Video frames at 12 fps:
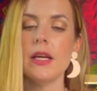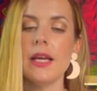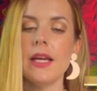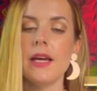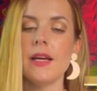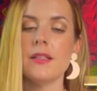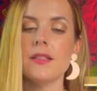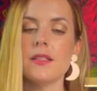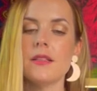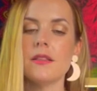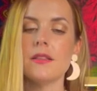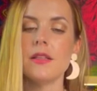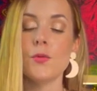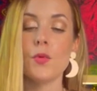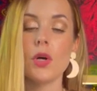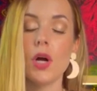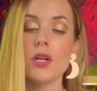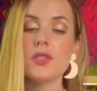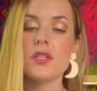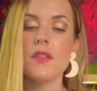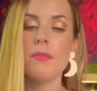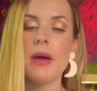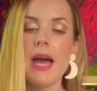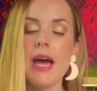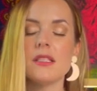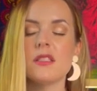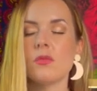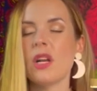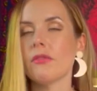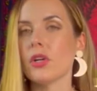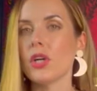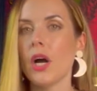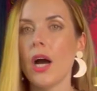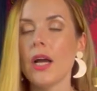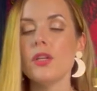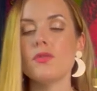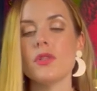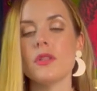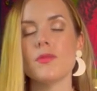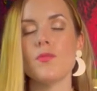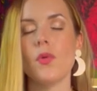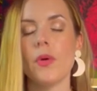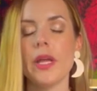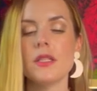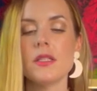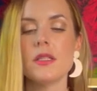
And in regards to the past and whatever got you to this point,